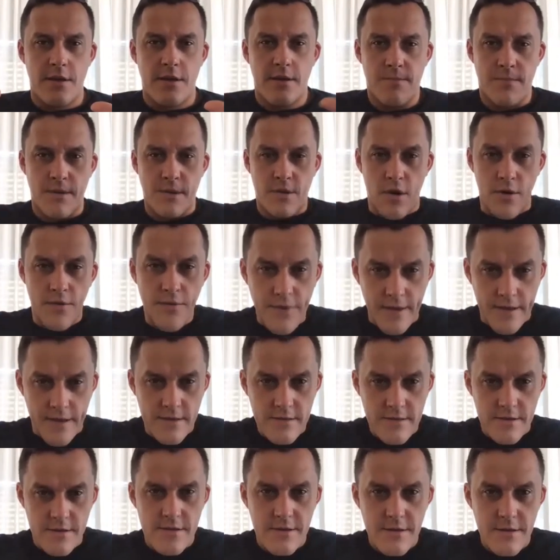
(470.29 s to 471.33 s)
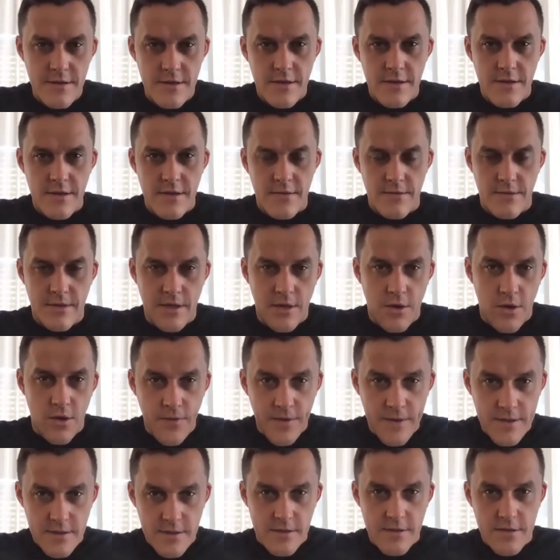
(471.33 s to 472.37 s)
big offense, when the
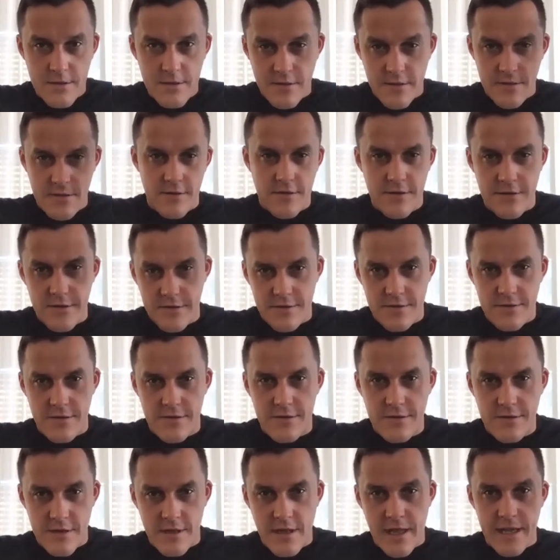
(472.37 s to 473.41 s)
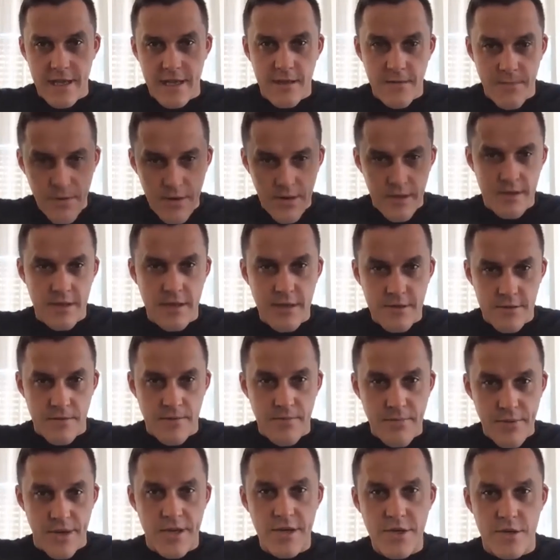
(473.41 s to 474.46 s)
offense is like there's a
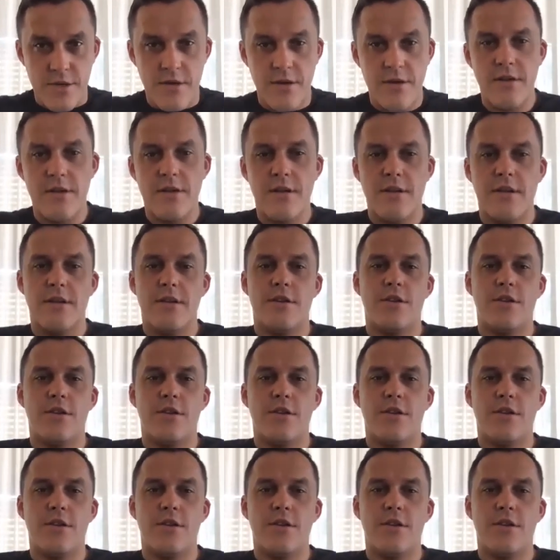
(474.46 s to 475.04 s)
pressure.